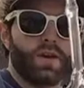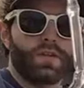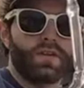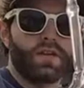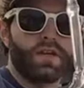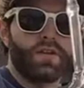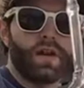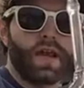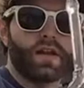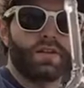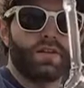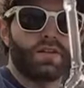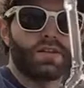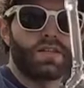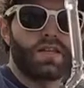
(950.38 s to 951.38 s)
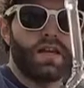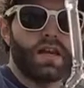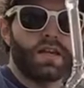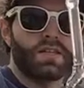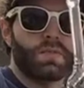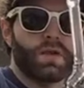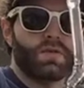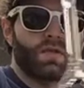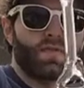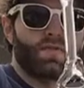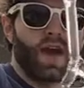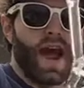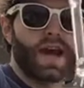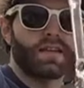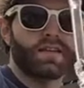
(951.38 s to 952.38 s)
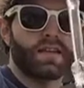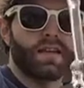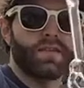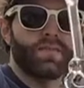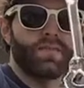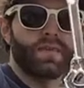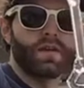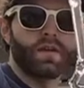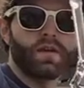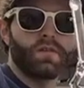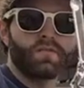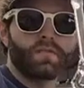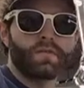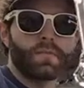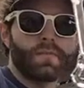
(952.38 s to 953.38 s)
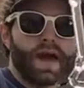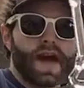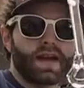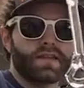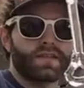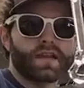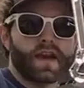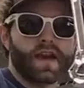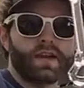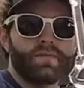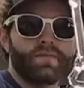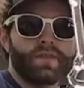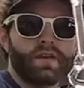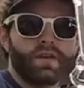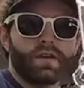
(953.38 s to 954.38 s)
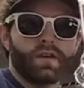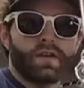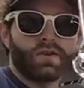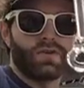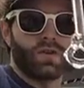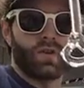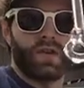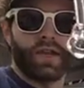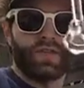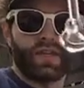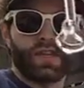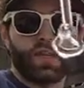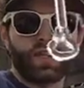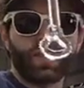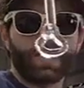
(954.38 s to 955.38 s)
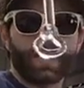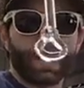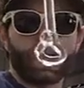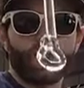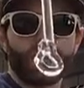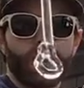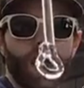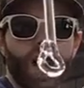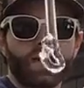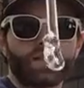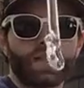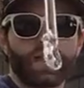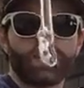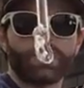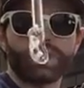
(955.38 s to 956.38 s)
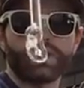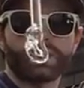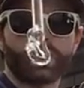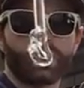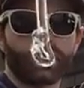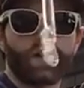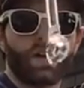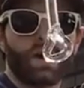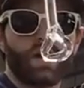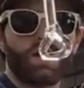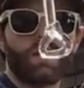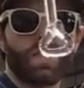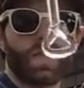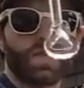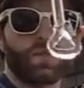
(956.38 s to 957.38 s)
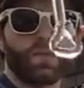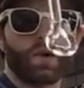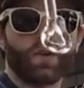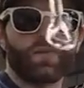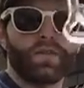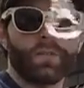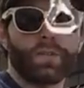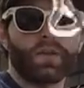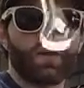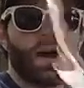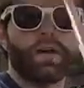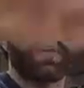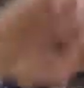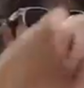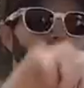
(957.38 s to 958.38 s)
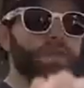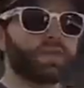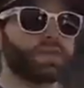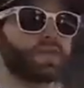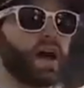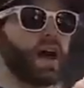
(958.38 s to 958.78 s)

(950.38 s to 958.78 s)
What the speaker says: area together pretty well. The acute angle you're seeing is being refracted from the back side. So you let the heat get out of the hot side you were just working on, and then we're going to